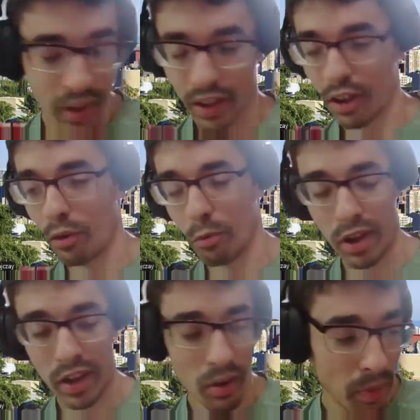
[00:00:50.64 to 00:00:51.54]

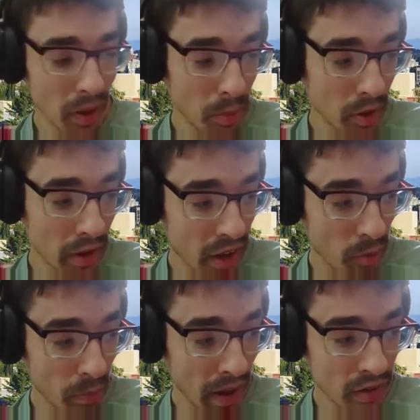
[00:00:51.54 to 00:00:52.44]
What can people
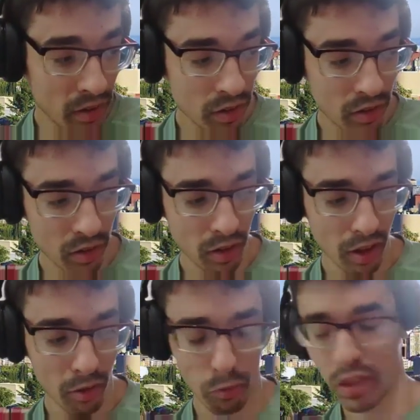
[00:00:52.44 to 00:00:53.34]
expect to
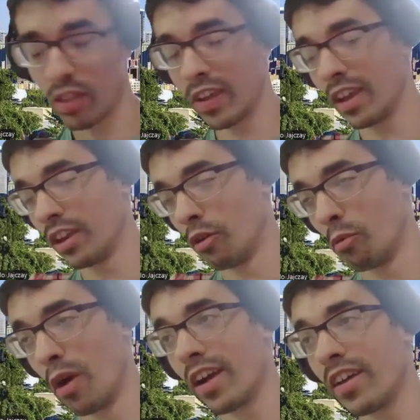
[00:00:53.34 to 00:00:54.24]
see once they,
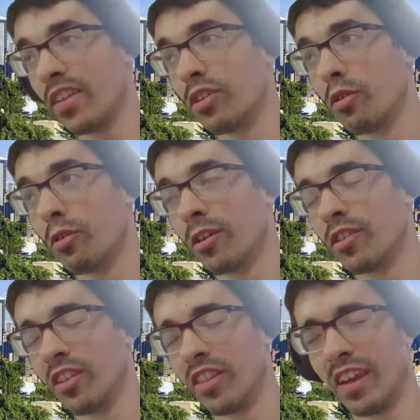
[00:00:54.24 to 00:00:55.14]
walk in the
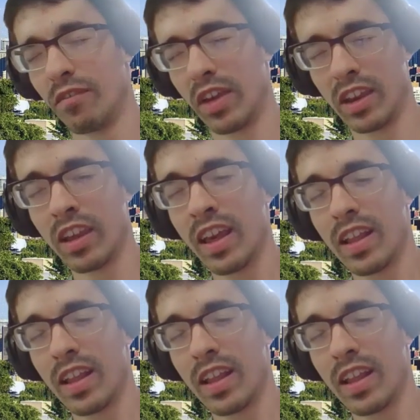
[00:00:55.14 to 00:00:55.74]
door to the event?